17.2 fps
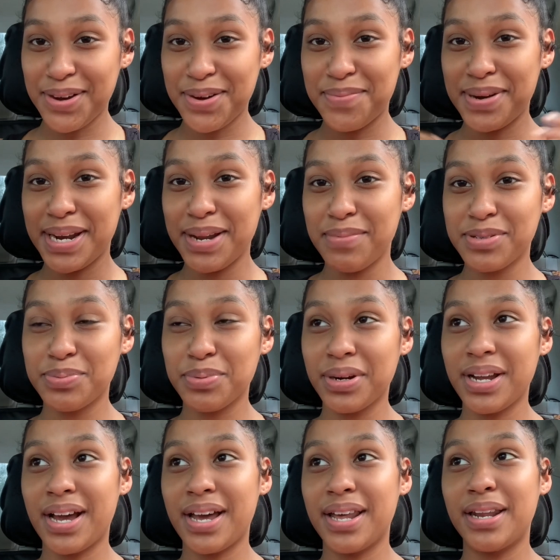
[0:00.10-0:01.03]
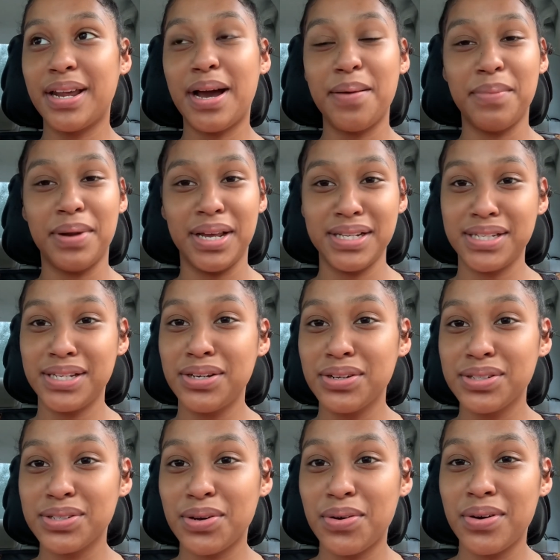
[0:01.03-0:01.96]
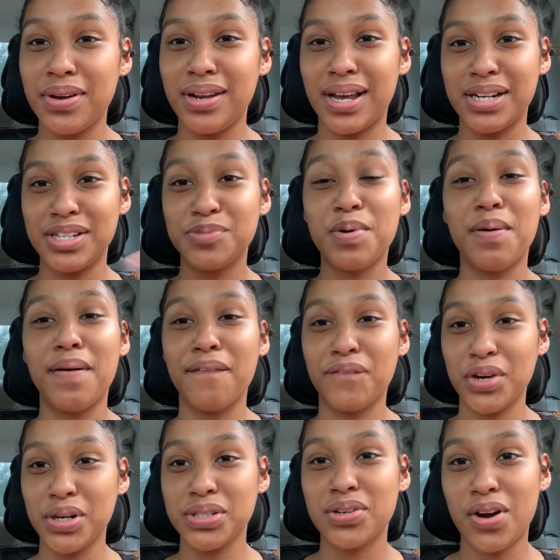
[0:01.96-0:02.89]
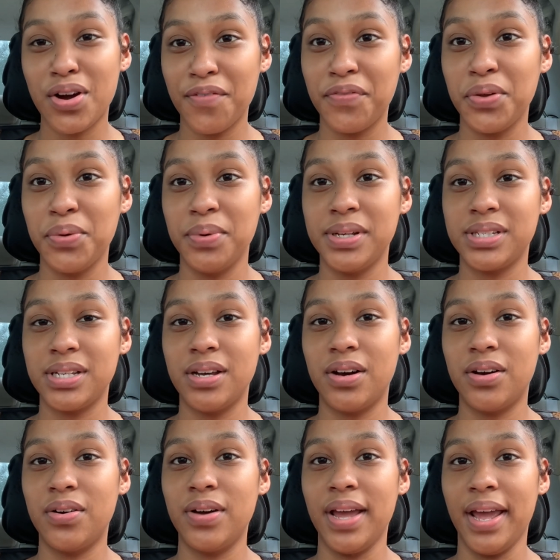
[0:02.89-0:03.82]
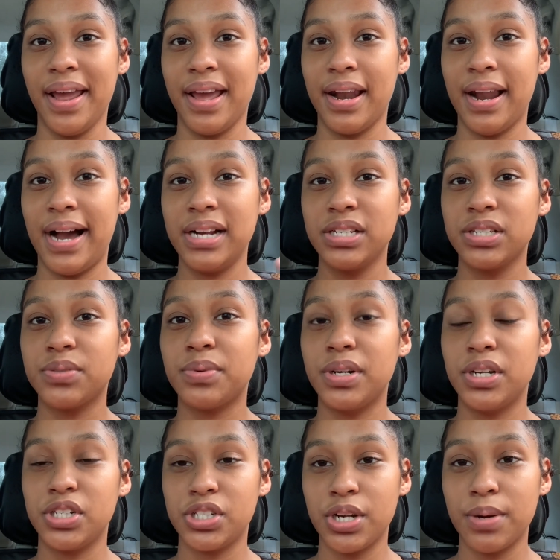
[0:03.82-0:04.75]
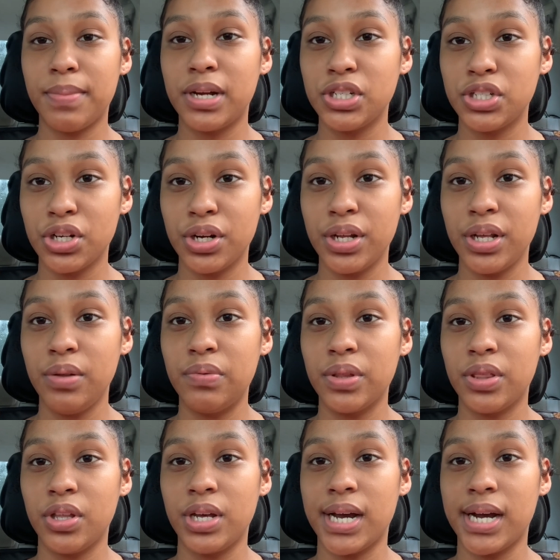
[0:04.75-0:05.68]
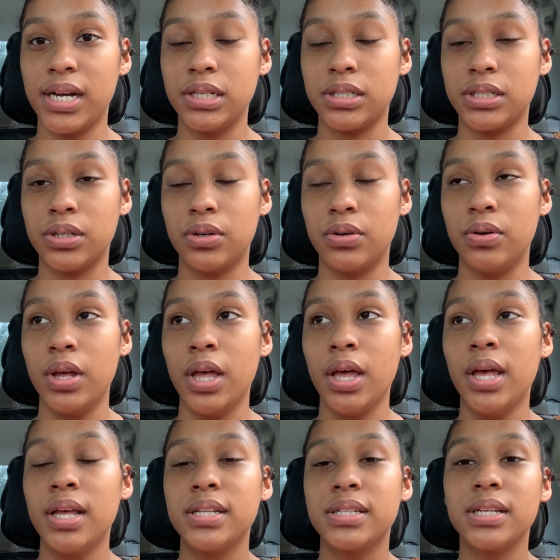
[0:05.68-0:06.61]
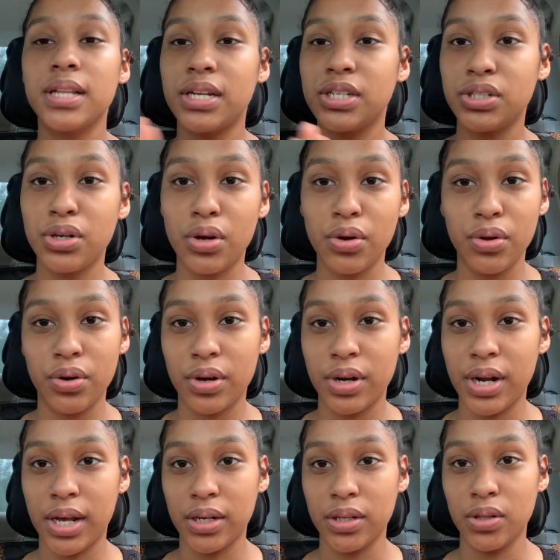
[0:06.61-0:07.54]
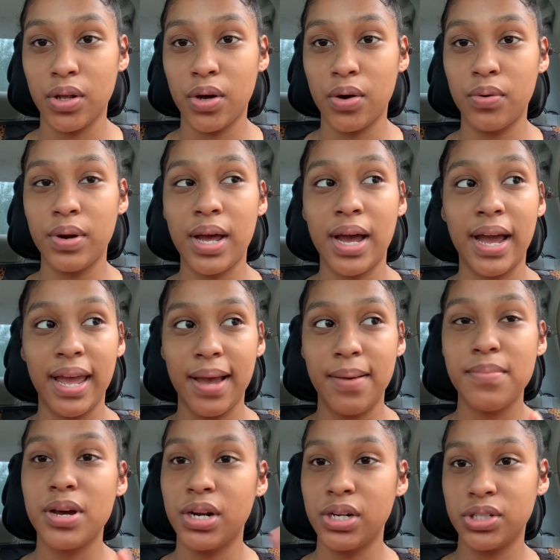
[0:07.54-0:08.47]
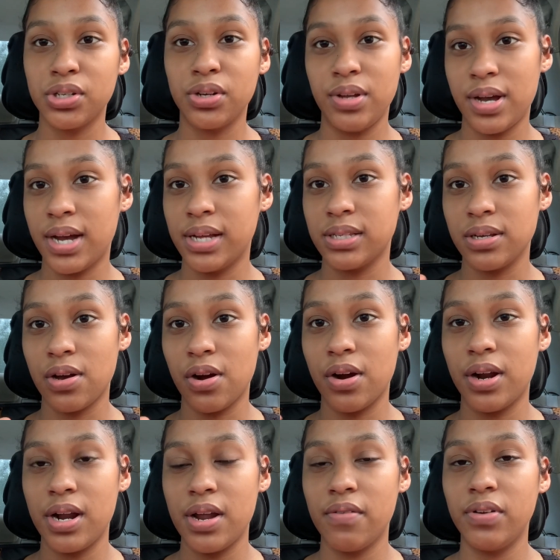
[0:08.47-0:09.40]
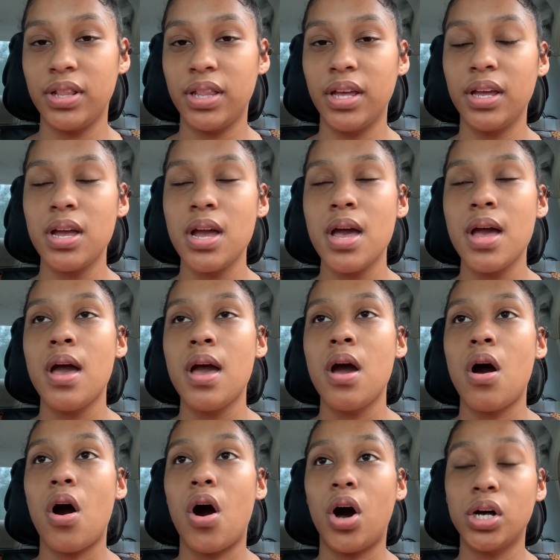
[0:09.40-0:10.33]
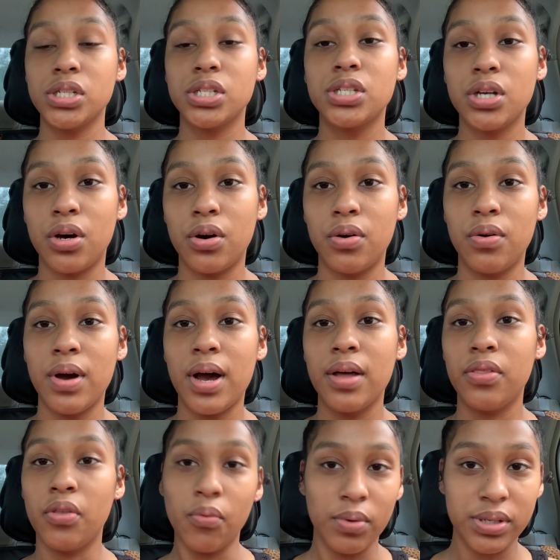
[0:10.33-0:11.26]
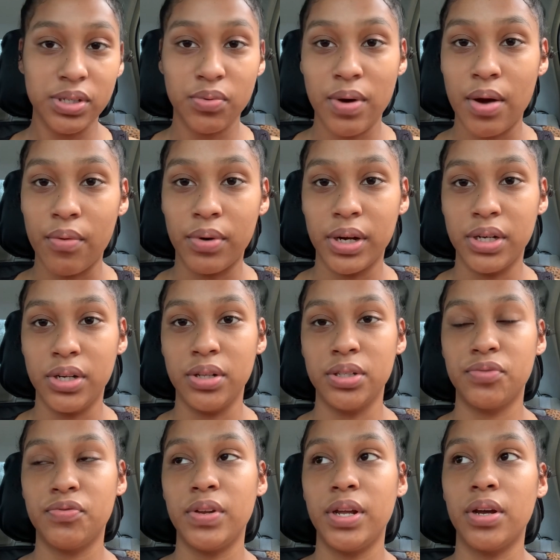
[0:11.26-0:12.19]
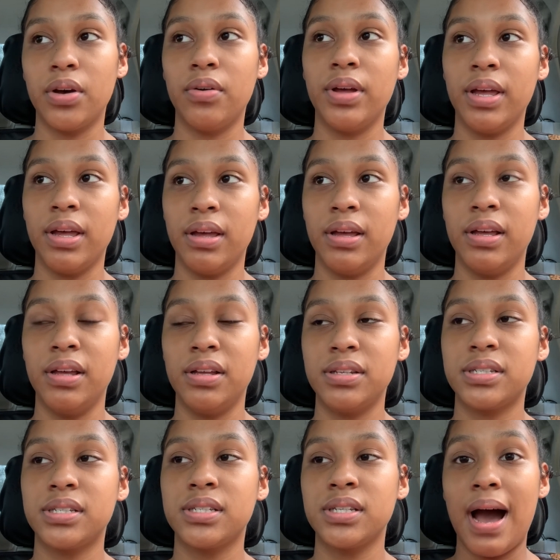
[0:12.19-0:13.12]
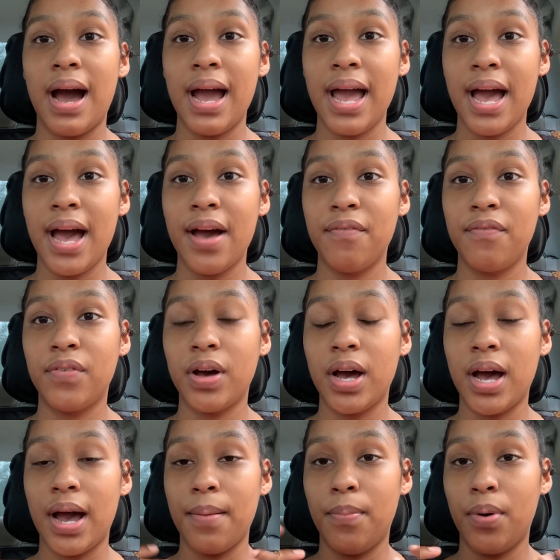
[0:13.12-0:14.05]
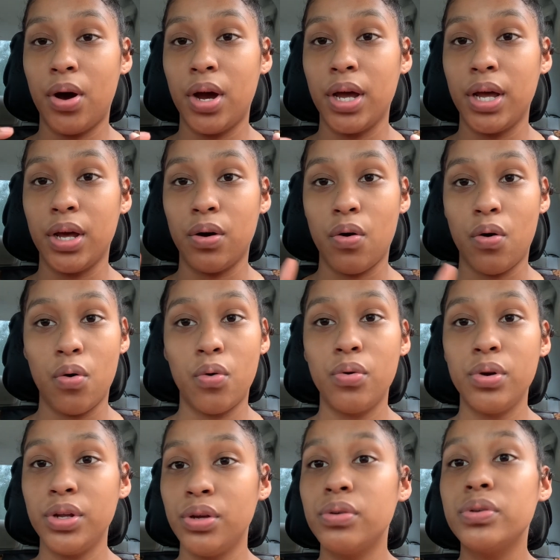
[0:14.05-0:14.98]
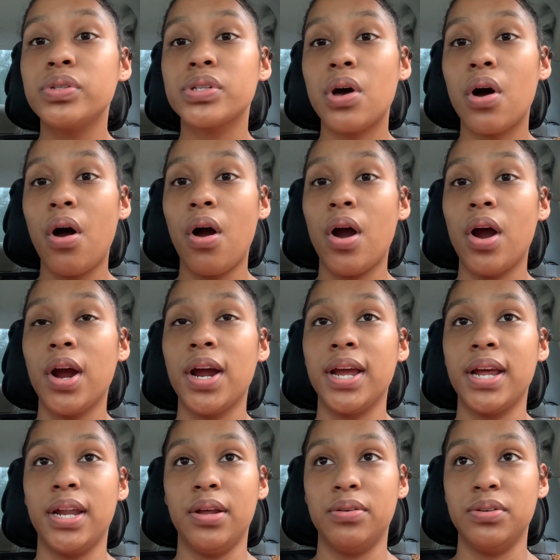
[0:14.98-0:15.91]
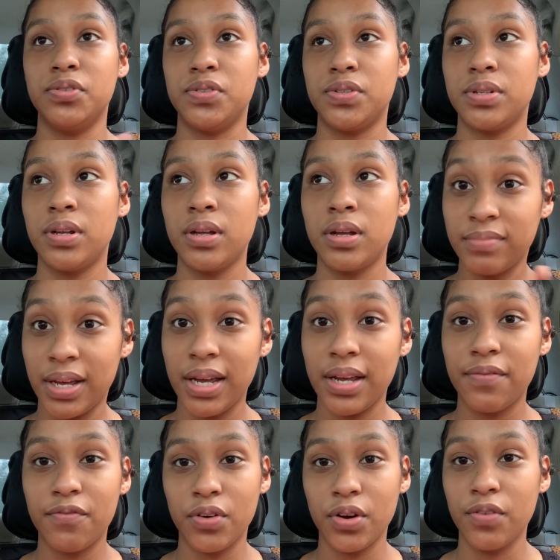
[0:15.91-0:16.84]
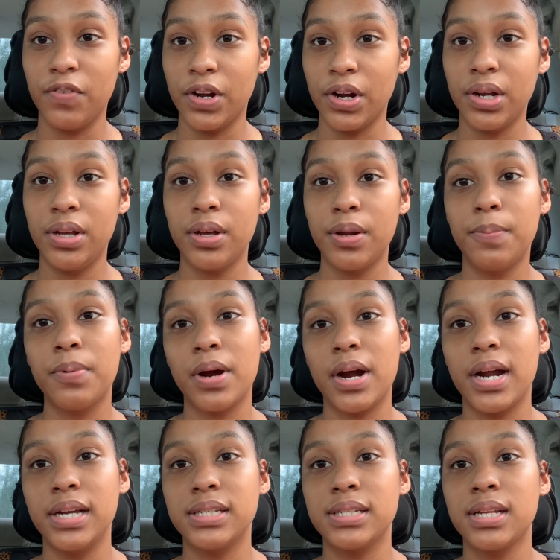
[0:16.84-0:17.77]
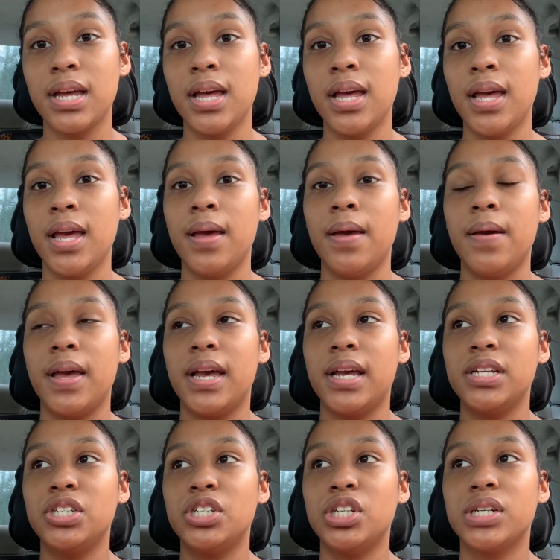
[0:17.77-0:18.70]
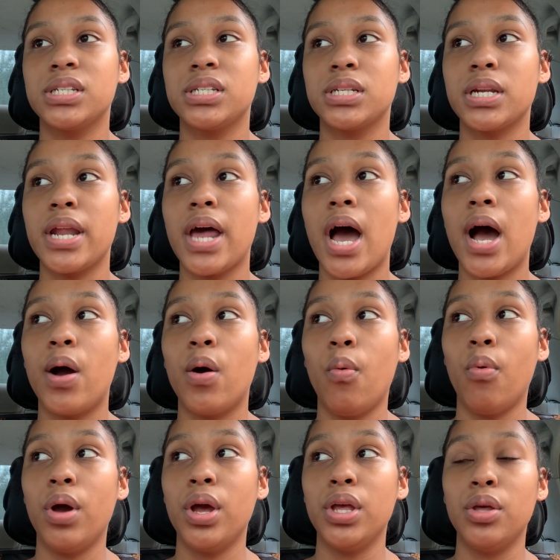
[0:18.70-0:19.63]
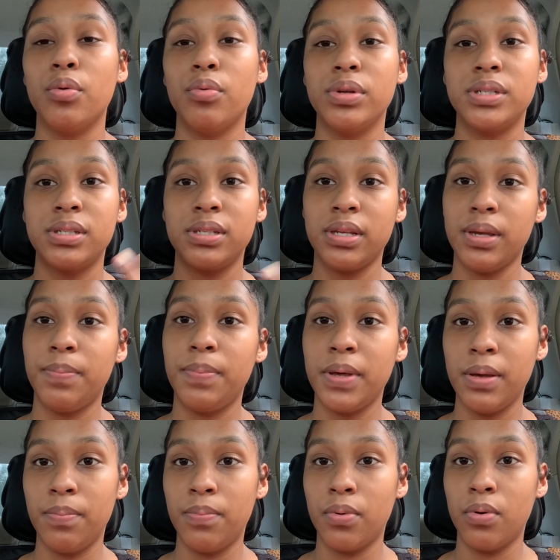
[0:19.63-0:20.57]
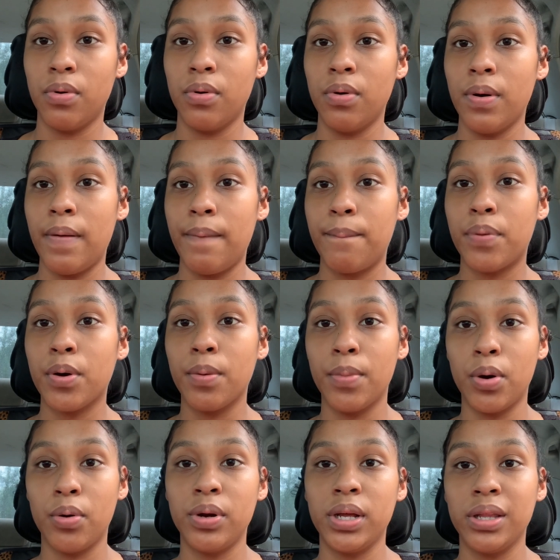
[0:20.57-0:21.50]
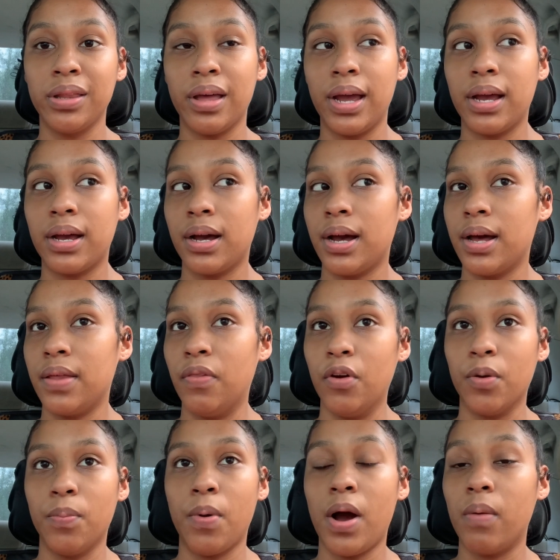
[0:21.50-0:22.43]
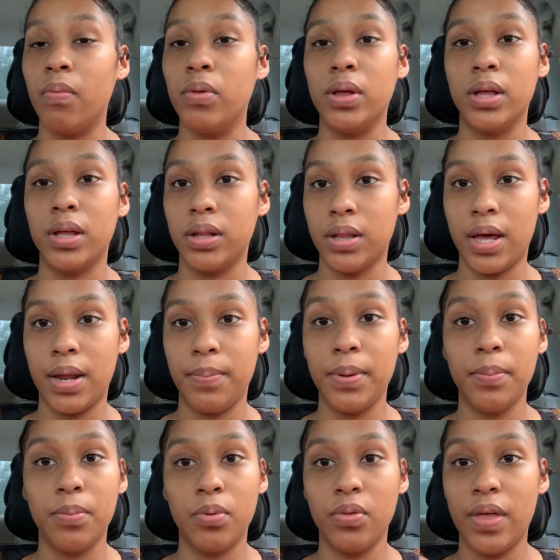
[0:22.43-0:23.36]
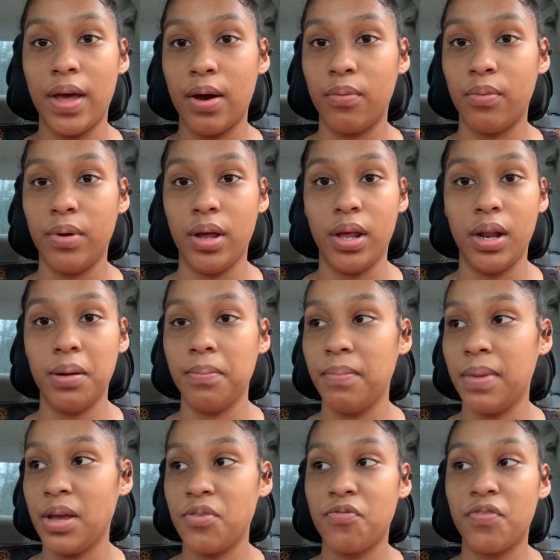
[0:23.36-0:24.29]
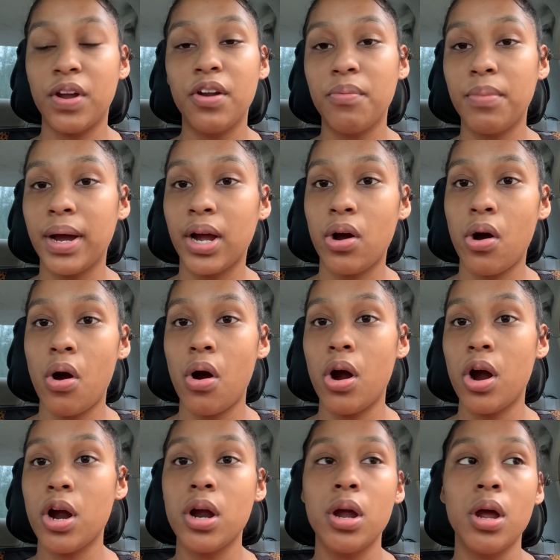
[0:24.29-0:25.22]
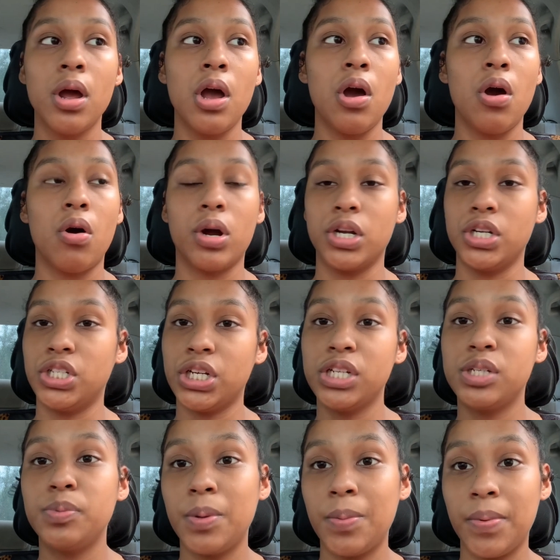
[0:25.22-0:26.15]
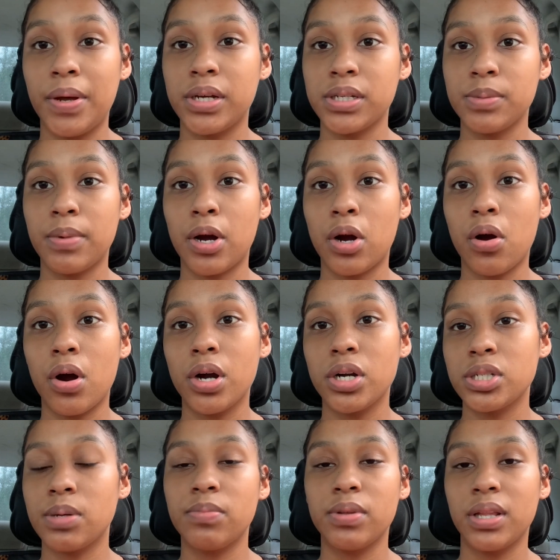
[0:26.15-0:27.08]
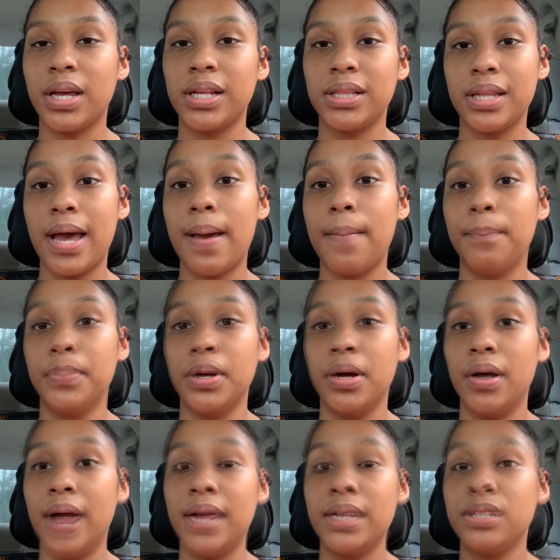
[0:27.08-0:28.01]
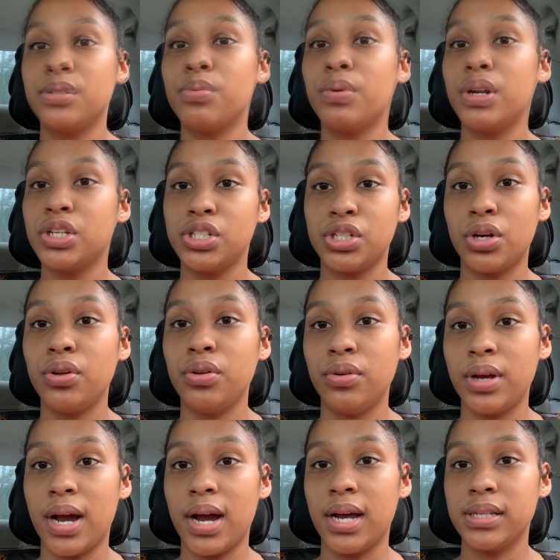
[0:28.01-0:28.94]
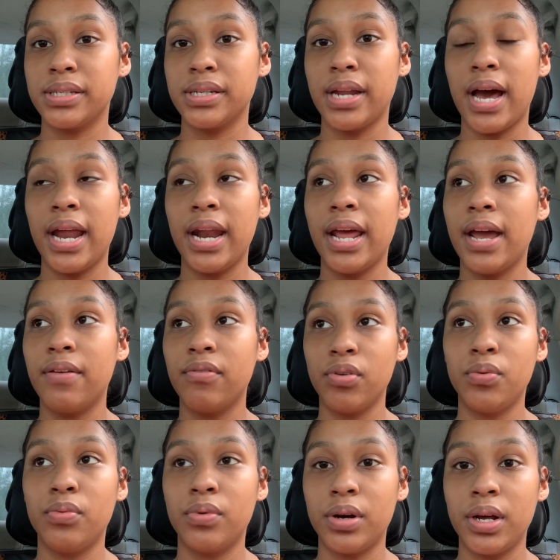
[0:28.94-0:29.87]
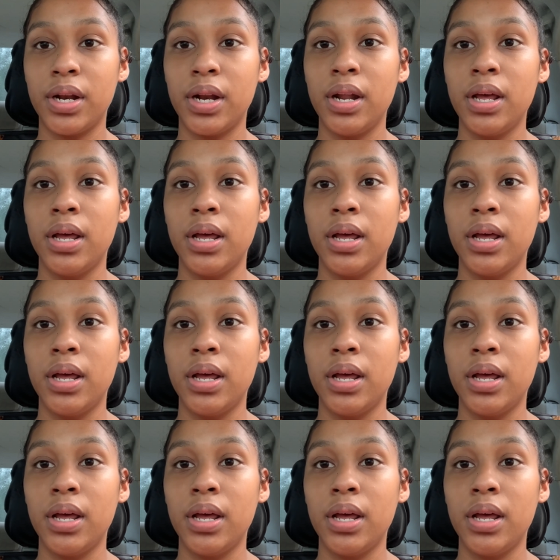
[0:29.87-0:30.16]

my name is Brianna. I'm 19 years old and I just bought my first car a few weeks ago, and I just want to share my journey with you guys, so to let you know you're not alone. I am going to show you guys the car and everything. Also, the reason why I want to do this video is I bought an old used car and it was like for a very good price. It's just not what you would see people promoting. Like, there are probably a lot of people that would make fun of my car or judge me because of my car or something like that, but I just want to show you guys not everyone